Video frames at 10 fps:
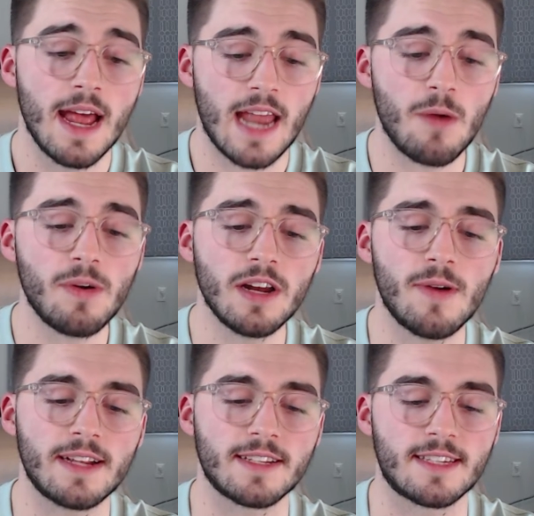Now we're gonna
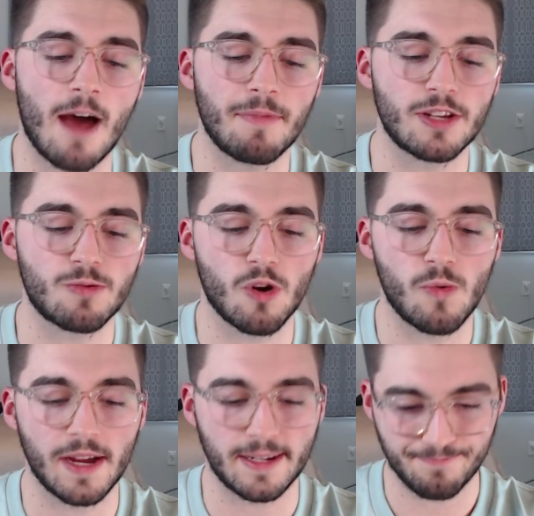go ahead and stop this real
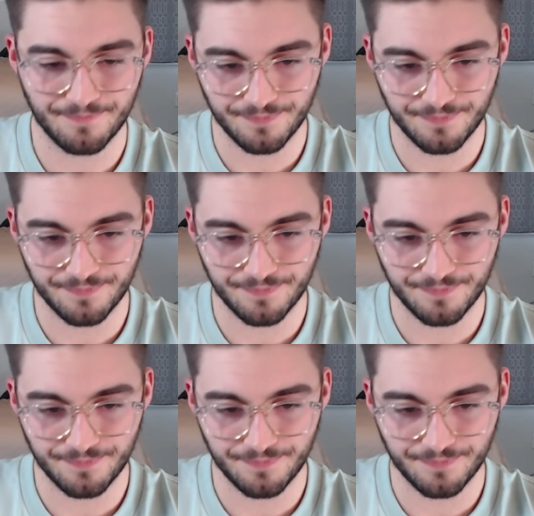quick.